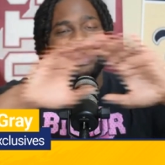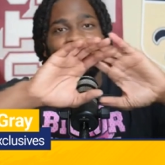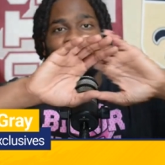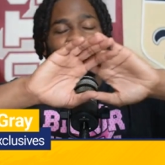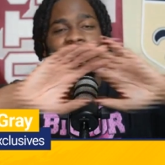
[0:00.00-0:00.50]

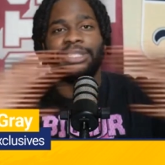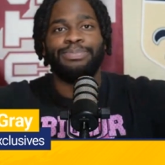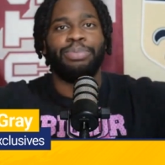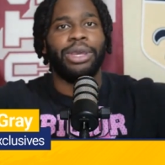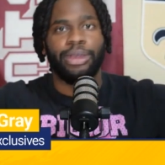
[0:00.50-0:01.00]
This is
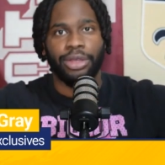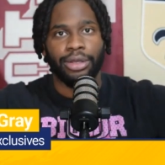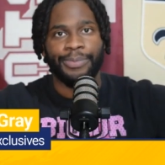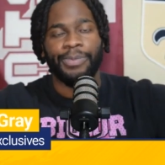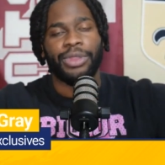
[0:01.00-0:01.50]

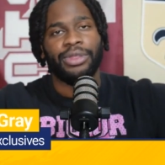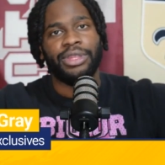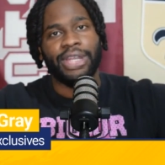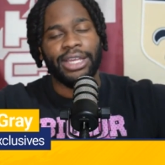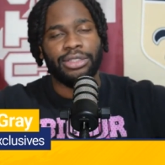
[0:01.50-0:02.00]
bigger
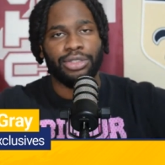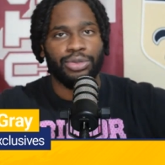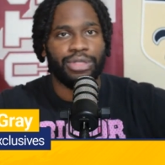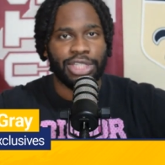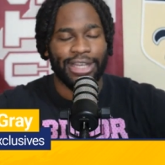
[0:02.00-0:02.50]
than a
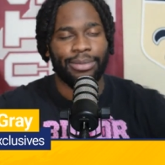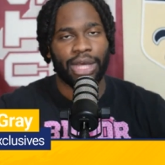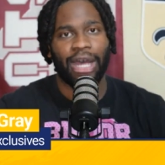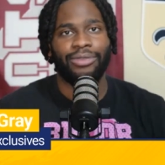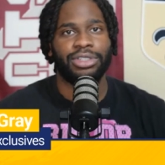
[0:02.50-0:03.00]
two-team
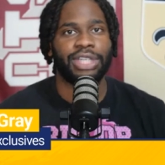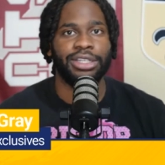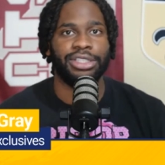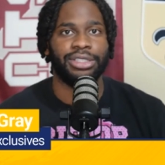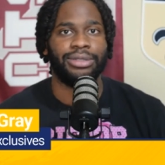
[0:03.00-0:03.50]

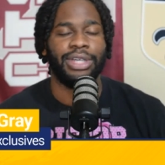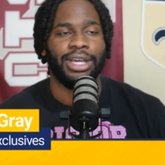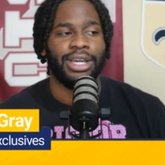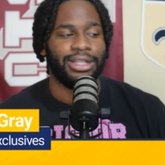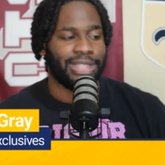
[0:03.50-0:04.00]
conversation.
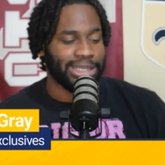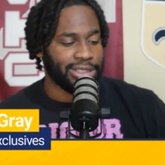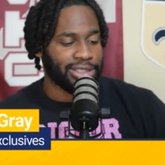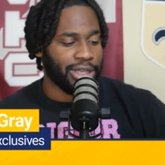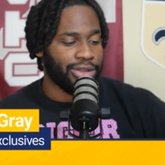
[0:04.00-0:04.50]

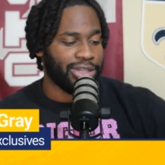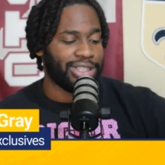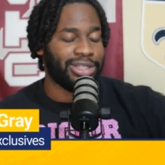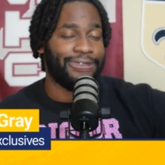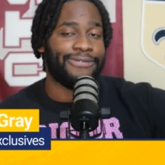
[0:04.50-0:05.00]
Texas Southern
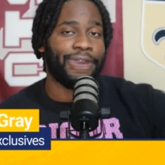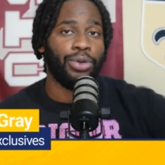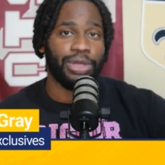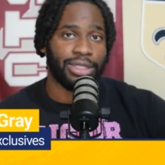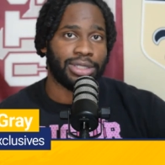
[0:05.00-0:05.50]
is the
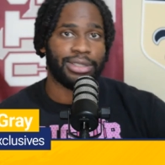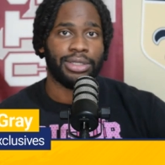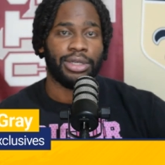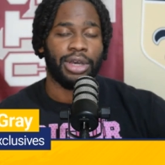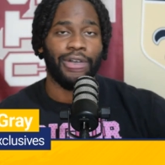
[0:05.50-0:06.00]
focus
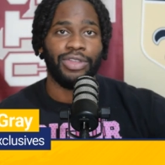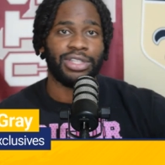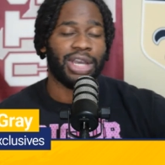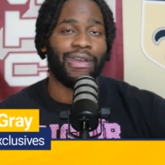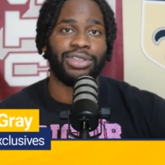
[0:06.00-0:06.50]
of
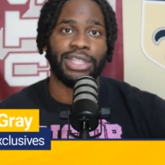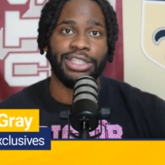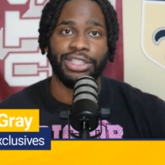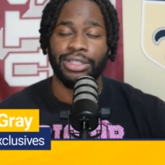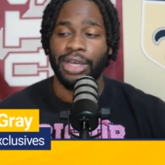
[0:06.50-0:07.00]
this
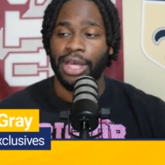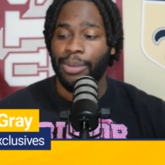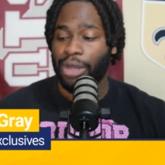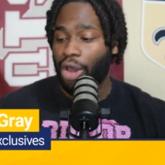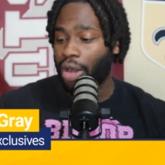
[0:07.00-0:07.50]
conversation,
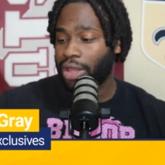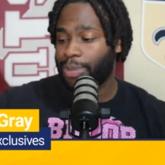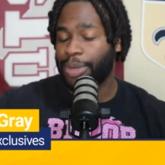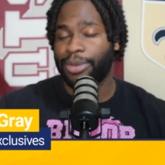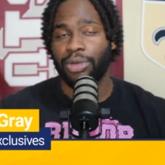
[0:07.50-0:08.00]
but all of
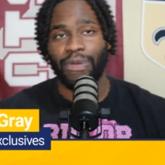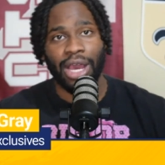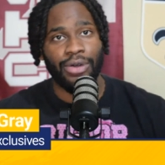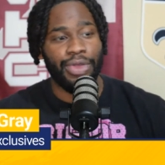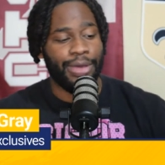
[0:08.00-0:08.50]
the people
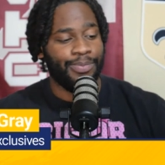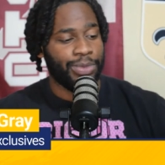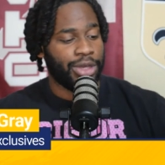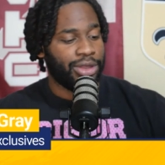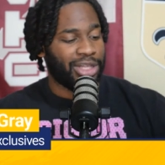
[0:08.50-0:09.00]
around them,
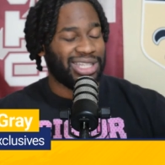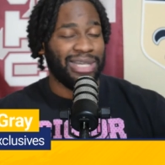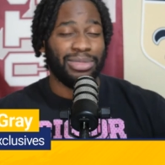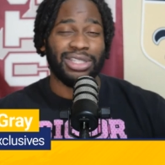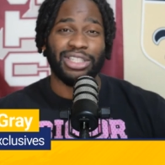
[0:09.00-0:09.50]
the
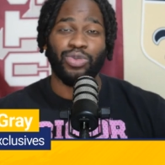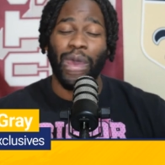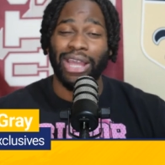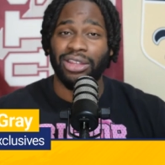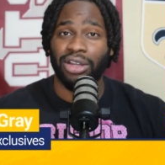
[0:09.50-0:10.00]
teams in the
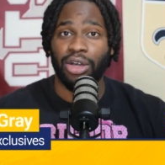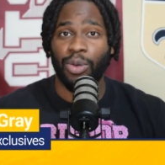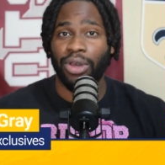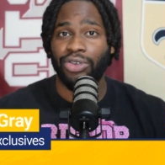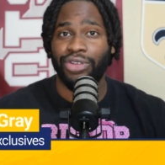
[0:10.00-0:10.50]
SWAC that are
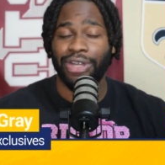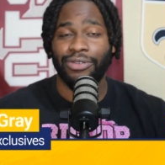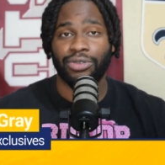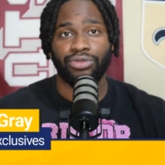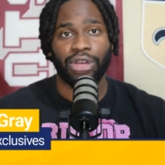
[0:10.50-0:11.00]
going on
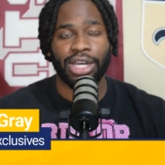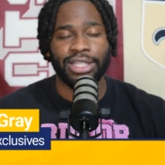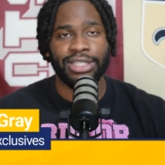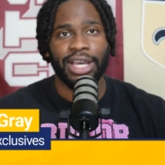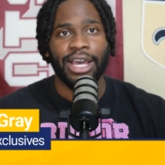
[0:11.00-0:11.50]
different
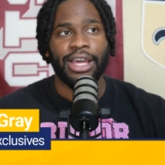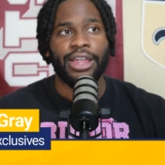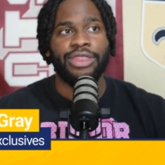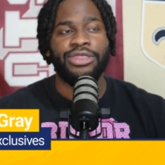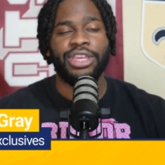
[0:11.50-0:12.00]
runs,
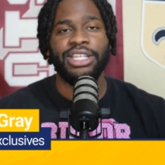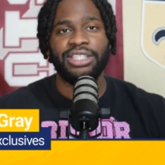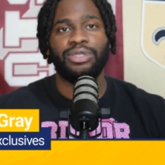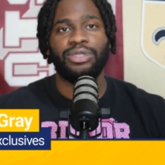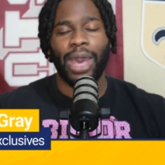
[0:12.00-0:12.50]

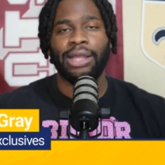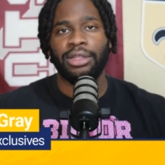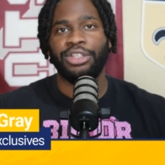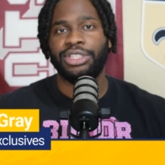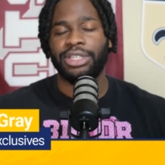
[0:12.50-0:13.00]
this SWAC
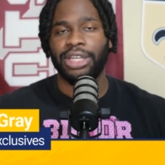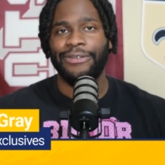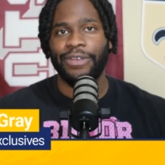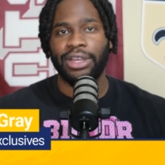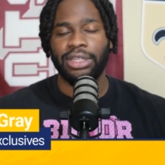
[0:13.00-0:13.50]
looks
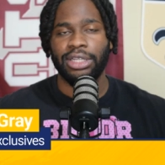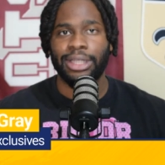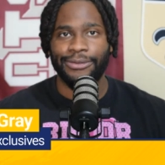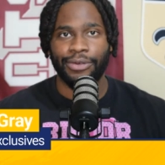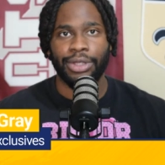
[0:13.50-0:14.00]
significantly
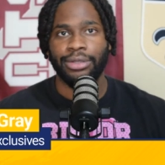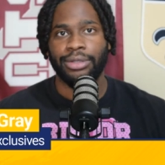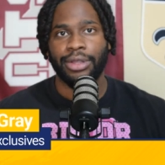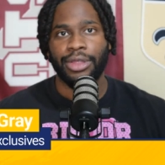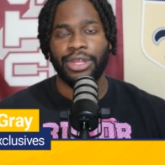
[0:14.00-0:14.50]
different
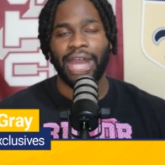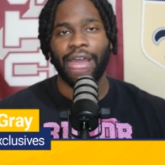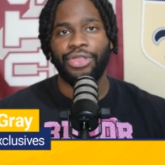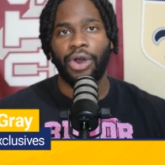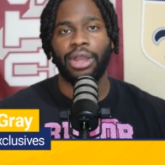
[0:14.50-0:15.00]
than
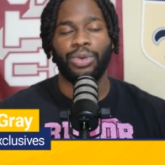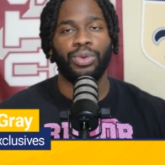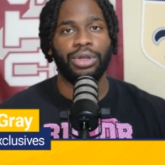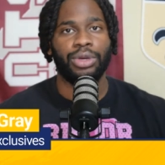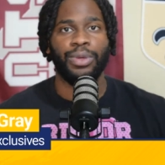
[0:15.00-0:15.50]
I thought it
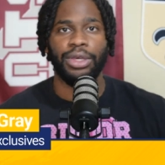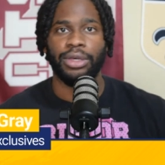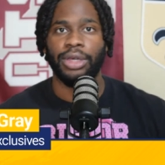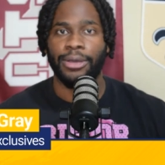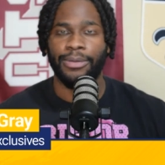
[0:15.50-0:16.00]
would a week ago.